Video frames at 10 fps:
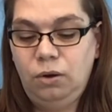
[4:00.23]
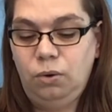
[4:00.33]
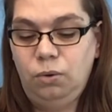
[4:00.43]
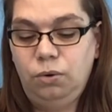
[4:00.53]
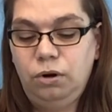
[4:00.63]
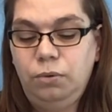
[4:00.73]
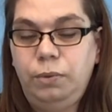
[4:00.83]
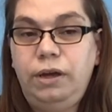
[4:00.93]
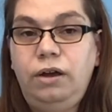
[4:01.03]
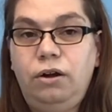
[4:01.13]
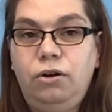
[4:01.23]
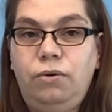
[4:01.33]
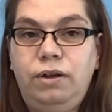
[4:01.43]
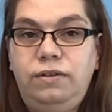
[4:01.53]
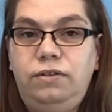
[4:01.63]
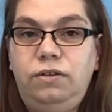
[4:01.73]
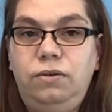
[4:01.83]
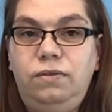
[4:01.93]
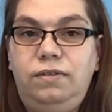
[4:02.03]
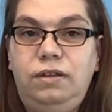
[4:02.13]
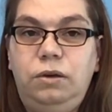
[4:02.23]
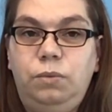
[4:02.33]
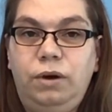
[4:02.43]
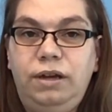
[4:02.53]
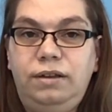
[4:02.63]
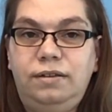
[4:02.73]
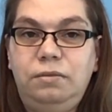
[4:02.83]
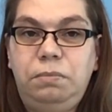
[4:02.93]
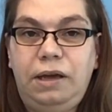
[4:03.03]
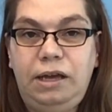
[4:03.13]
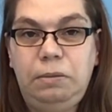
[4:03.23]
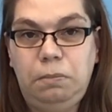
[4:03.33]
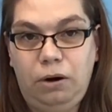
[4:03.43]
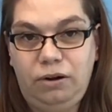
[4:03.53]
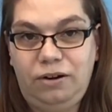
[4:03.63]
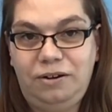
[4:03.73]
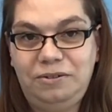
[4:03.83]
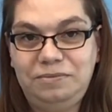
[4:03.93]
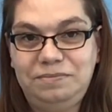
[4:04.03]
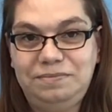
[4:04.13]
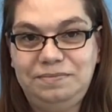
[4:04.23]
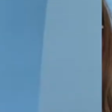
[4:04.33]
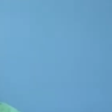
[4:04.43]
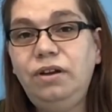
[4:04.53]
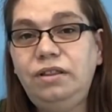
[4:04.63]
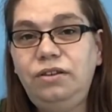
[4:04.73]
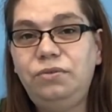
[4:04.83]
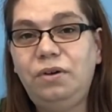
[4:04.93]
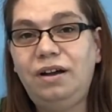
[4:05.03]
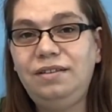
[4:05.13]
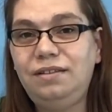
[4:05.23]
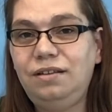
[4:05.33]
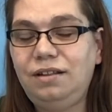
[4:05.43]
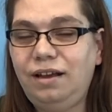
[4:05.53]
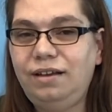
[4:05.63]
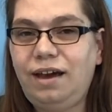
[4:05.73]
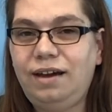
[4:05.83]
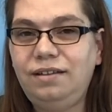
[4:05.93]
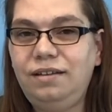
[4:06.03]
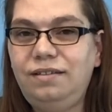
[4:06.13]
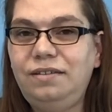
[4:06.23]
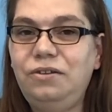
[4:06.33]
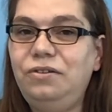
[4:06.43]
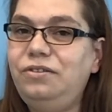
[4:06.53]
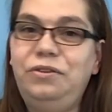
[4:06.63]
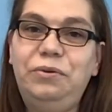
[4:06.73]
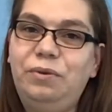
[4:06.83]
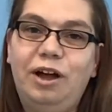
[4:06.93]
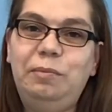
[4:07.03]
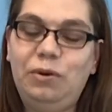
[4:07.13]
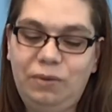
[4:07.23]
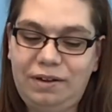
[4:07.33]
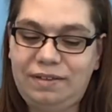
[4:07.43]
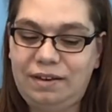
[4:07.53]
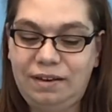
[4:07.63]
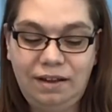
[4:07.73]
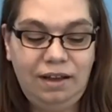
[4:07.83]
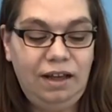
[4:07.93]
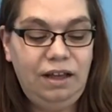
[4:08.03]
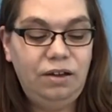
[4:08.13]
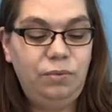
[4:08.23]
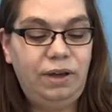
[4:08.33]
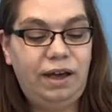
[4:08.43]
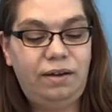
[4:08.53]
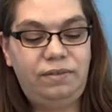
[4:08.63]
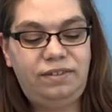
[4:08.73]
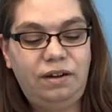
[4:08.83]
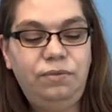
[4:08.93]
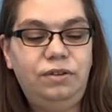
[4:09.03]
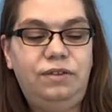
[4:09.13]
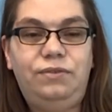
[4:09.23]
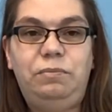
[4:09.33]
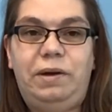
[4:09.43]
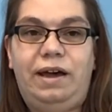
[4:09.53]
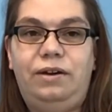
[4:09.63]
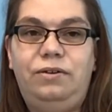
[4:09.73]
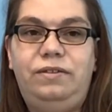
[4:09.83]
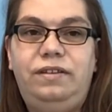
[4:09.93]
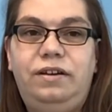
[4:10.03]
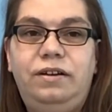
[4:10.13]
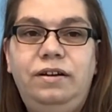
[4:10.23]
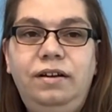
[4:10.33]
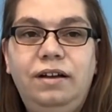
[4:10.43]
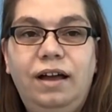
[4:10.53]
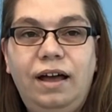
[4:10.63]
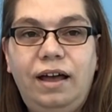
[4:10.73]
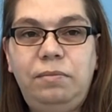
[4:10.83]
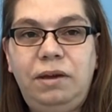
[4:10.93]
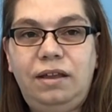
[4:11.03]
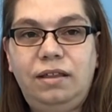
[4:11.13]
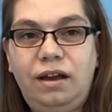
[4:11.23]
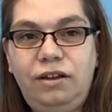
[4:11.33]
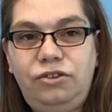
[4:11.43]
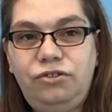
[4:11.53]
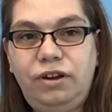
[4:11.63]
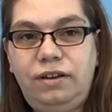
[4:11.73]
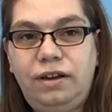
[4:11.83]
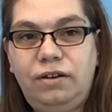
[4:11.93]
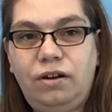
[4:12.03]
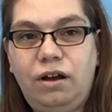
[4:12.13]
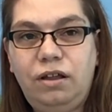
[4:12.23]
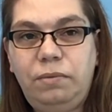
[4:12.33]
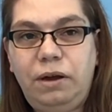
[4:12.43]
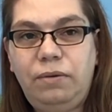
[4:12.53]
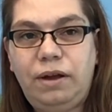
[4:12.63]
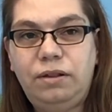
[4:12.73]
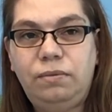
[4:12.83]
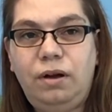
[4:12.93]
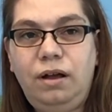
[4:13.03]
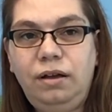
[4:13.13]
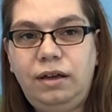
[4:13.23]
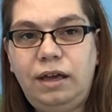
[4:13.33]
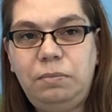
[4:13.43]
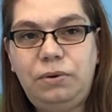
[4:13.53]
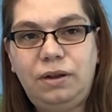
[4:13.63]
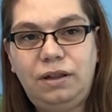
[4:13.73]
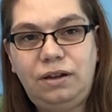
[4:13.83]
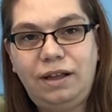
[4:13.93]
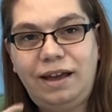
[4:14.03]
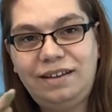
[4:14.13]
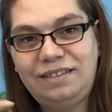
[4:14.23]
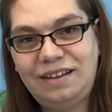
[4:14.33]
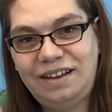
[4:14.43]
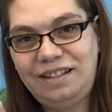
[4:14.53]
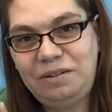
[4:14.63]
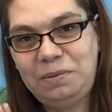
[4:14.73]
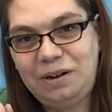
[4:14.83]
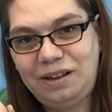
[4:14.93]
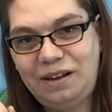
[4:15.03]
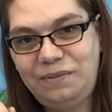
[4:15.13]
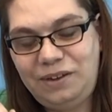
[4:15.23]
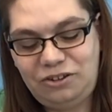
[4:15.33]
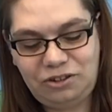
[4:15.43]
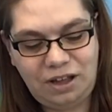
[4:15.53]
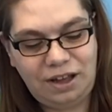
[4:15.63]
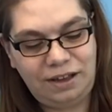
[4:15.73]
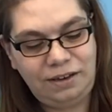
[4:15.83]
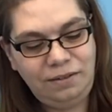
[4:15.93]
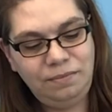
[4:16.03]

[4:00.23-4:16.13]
or we are going to use the white paint marker. To decorate these rocks to look like cactus, there is no rhyme or reason. We have several different patterns here. I made lines straight down all the way around the rock and put a little X on the middle of each line.